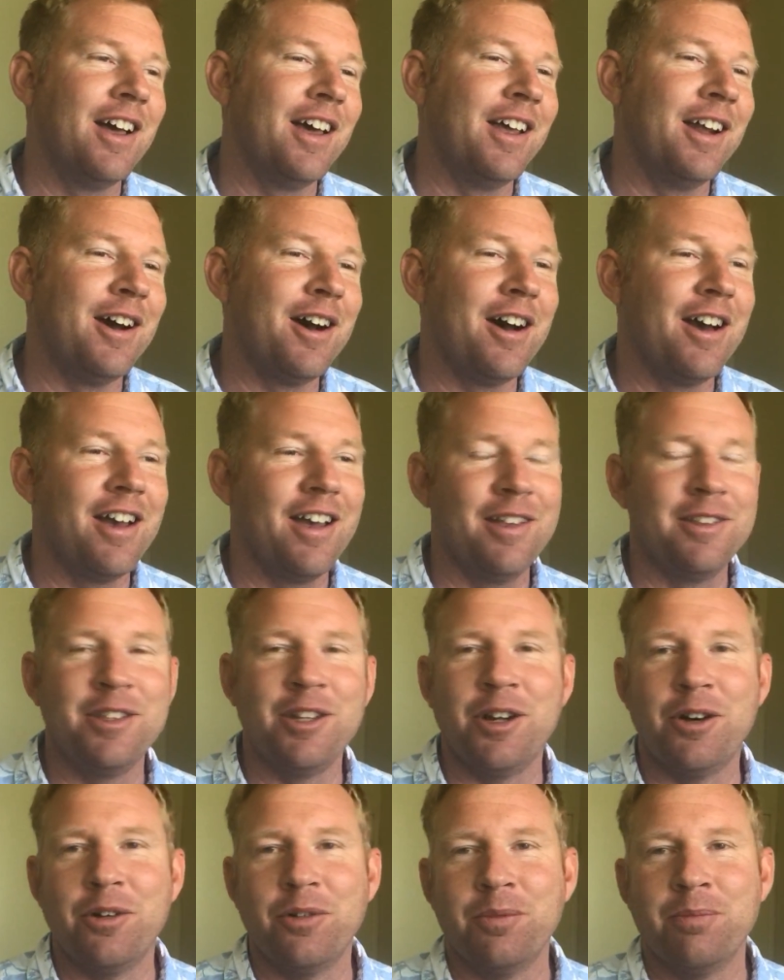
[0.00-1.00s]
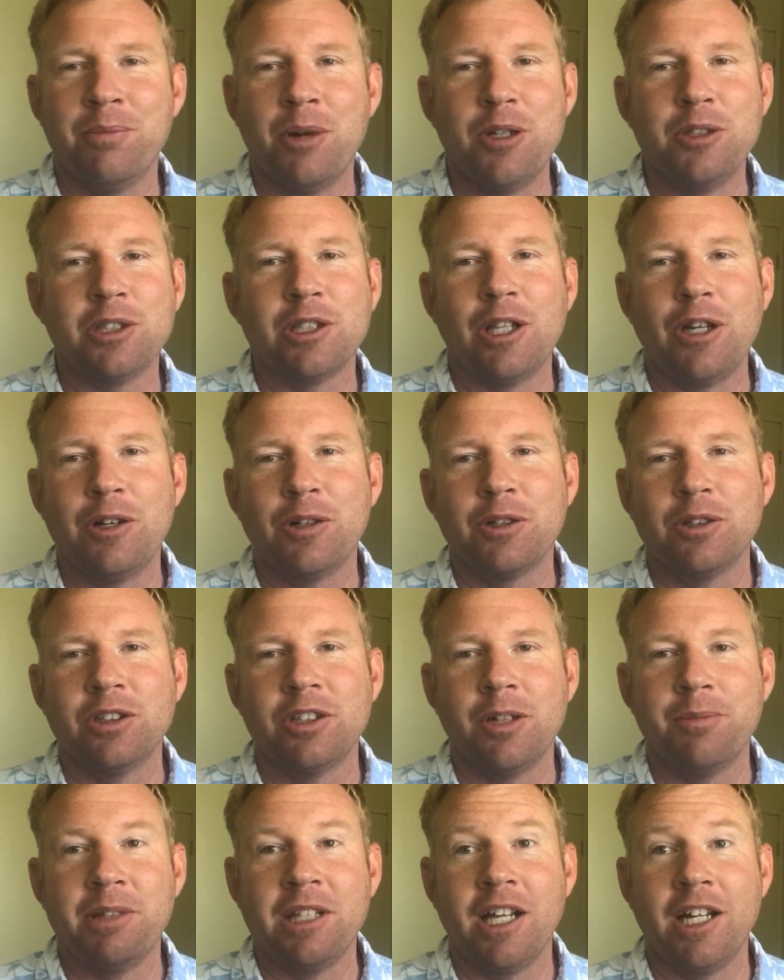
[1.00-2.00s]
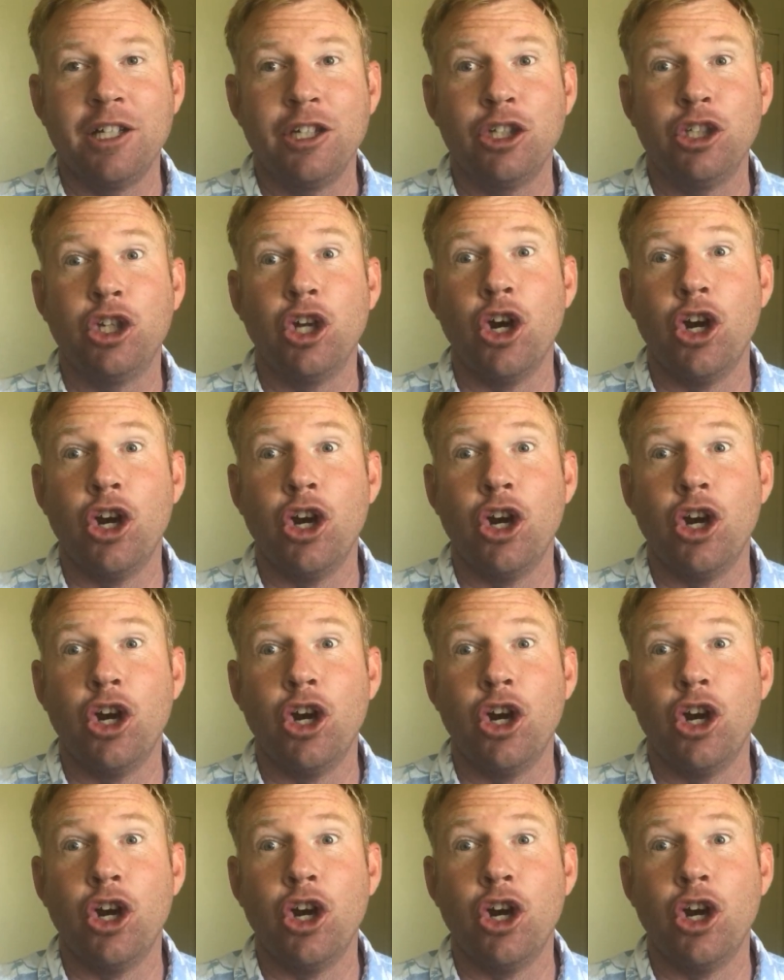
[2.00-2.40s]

And most locals, they'll be like,